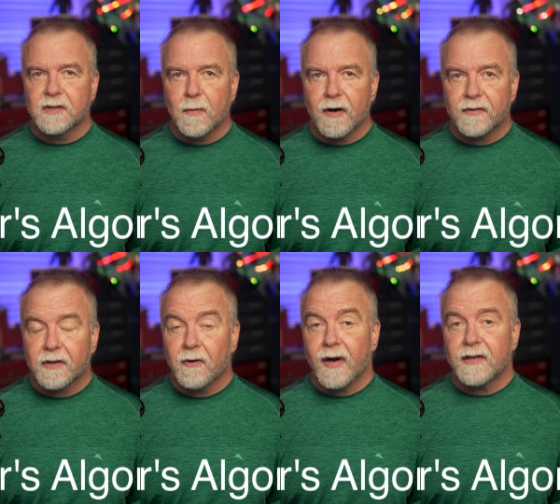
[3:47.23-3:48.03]
to mark the
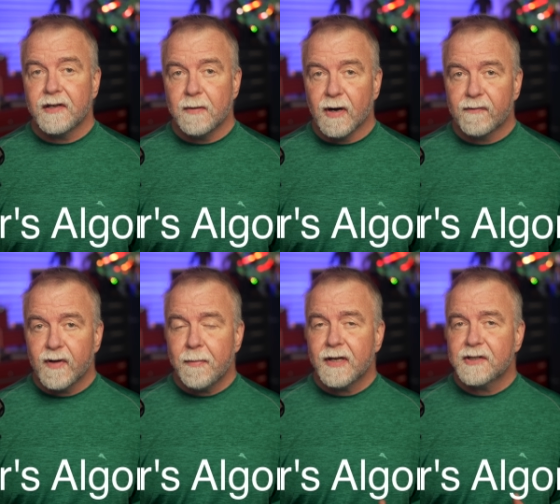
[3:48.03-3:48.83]
correct key by
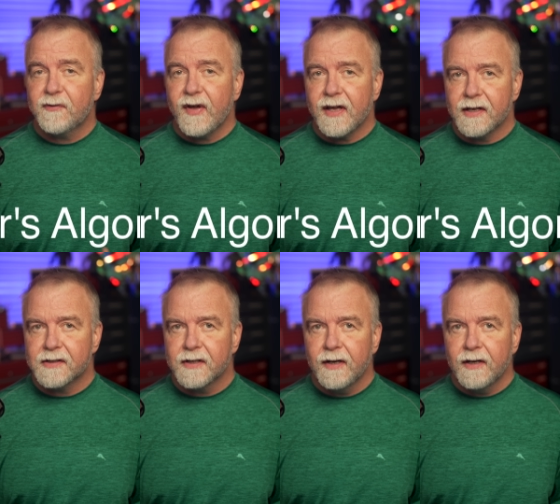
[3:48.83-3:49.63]
flipping its phase,